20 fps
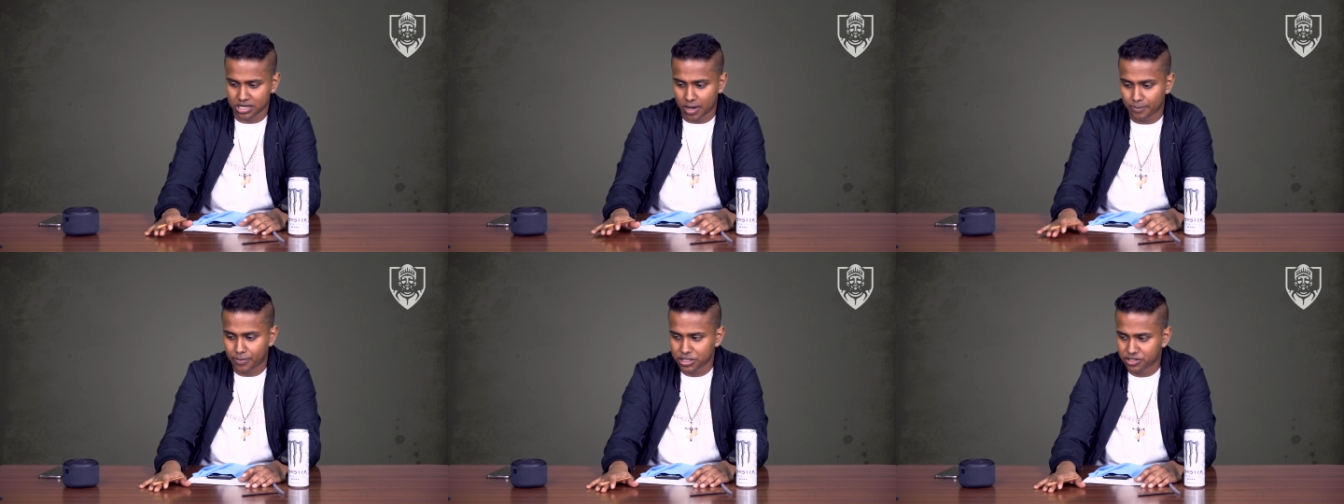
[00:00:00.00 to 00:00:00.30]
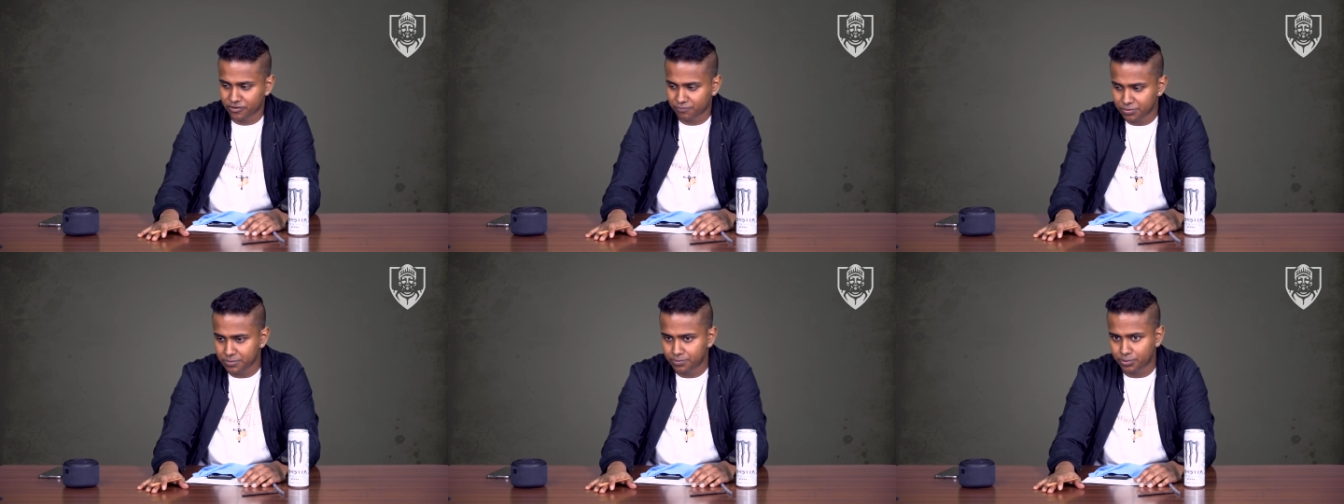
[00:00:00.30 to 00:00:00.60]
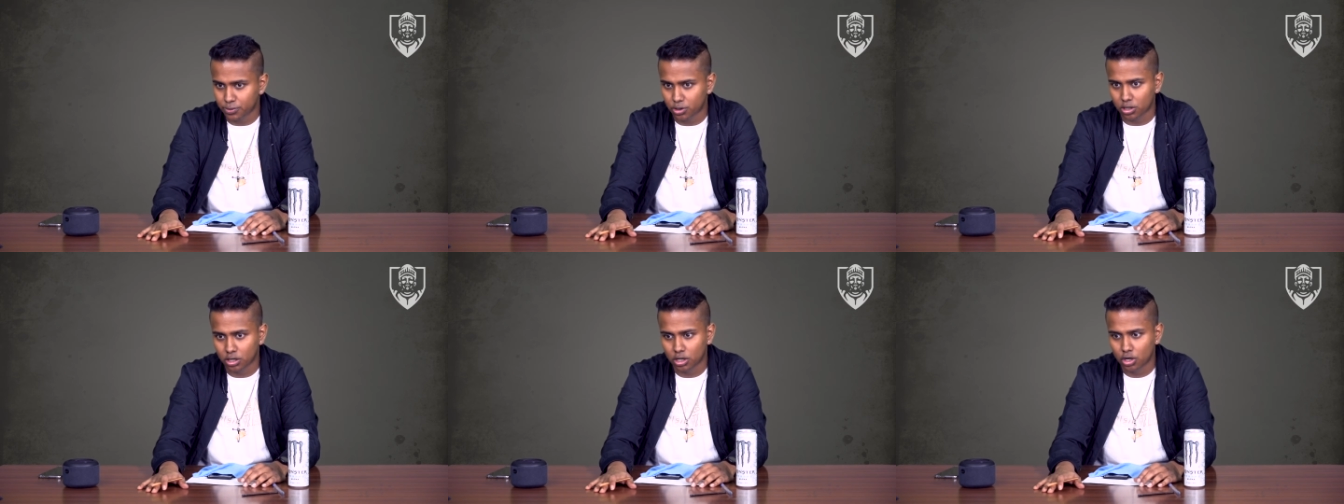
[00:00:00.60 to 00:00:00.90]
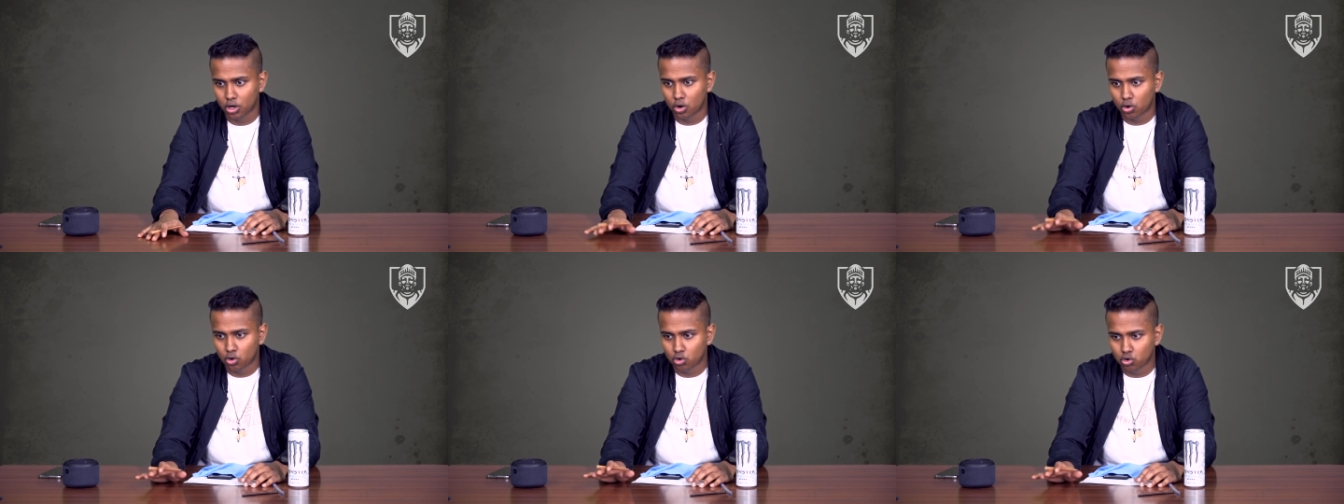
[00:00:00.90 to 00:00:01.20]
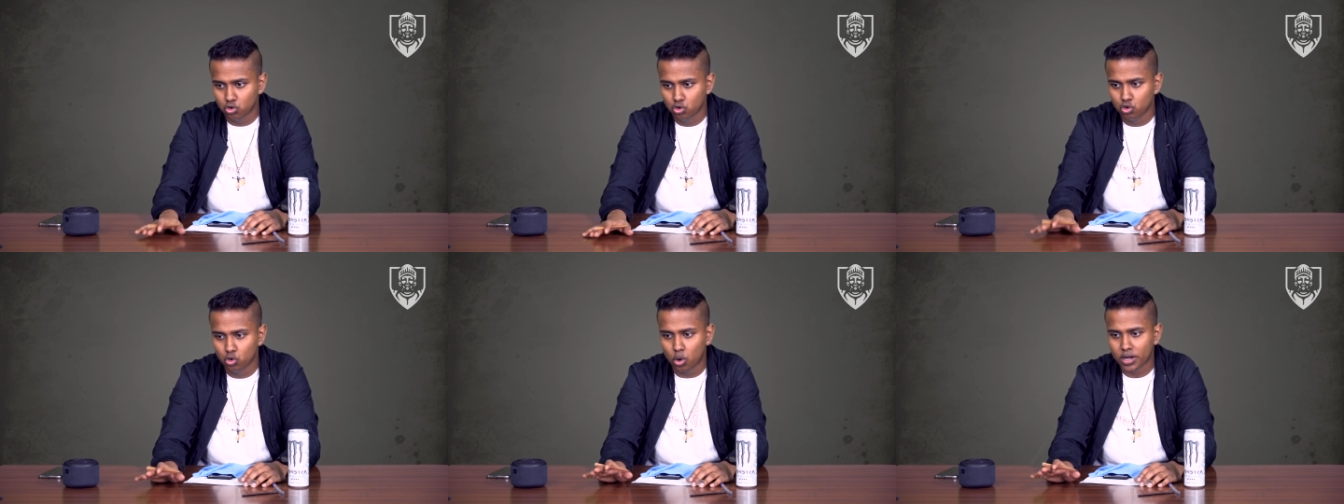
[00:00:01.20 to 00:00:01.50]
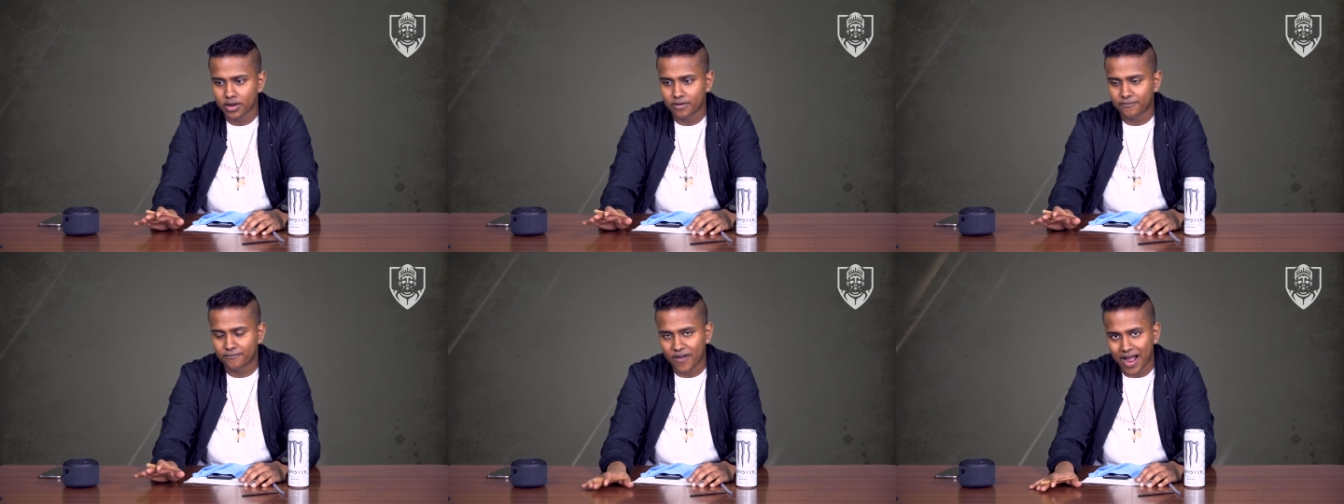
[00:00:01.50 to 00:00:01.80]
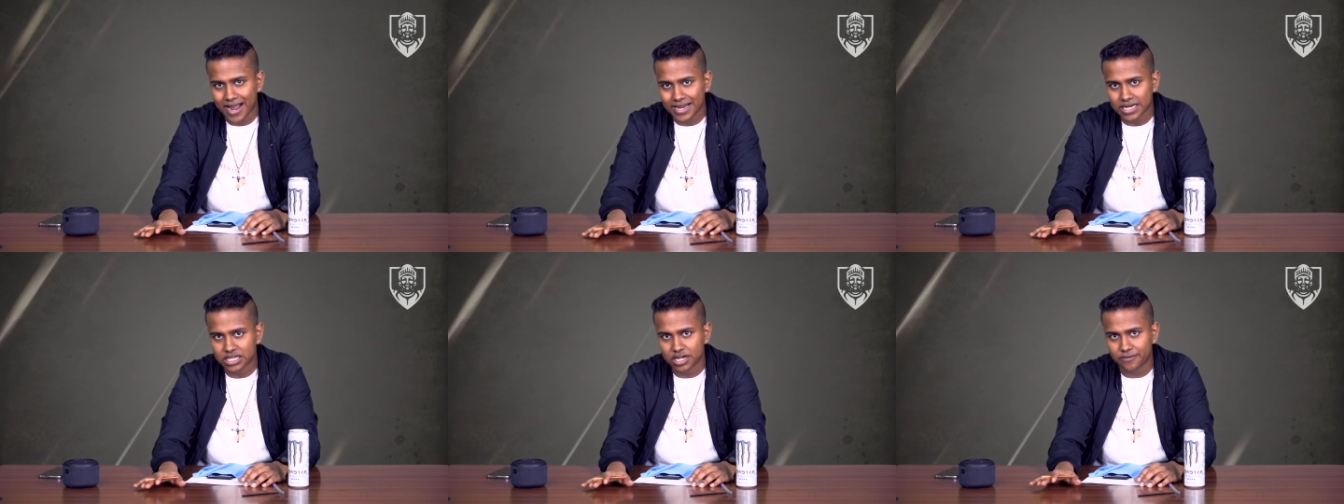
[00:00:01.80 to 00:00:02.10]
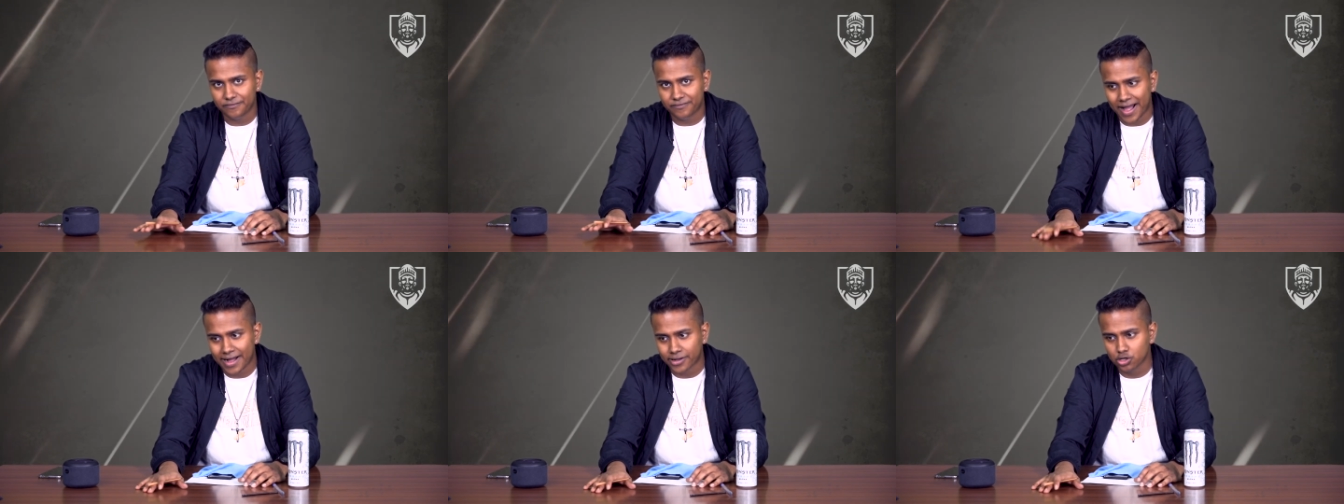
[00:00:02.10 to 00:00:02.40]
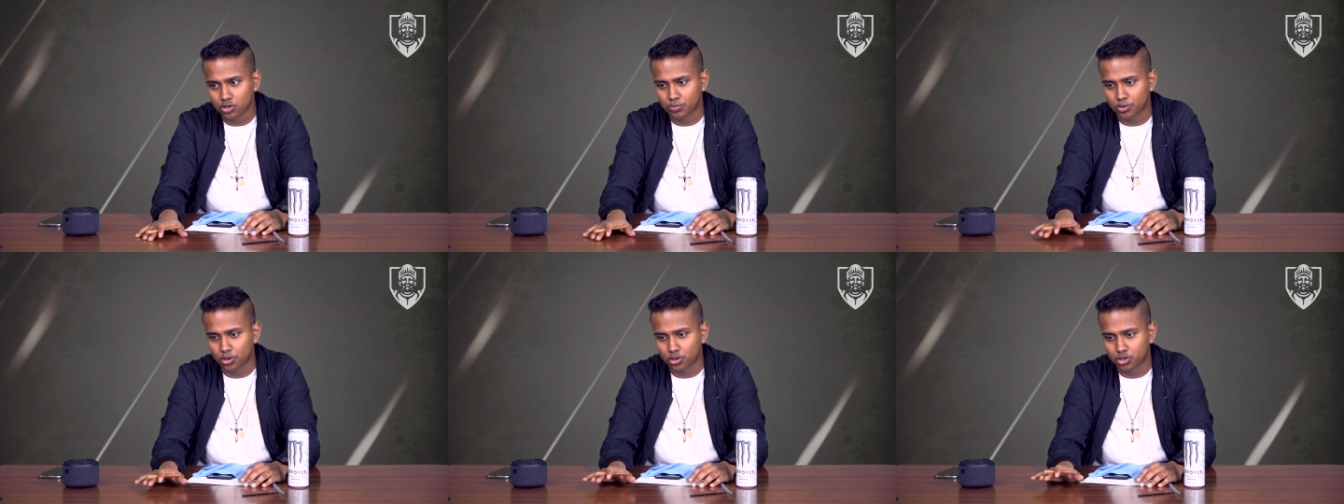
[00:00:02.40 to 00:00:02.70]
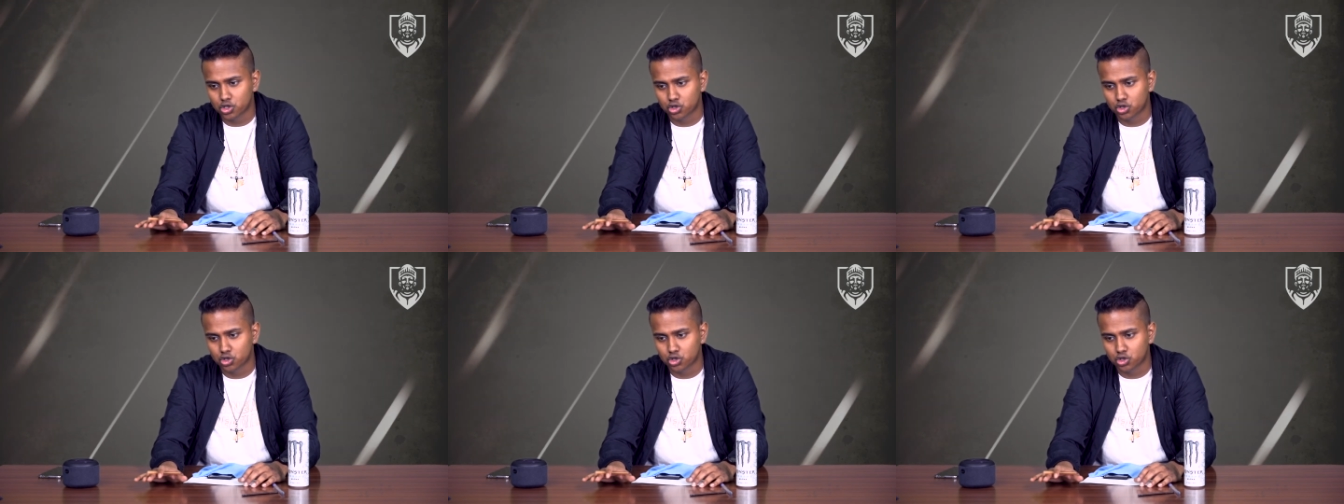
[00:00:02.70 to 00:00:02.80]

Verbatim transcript: a bunch of people who find it valuable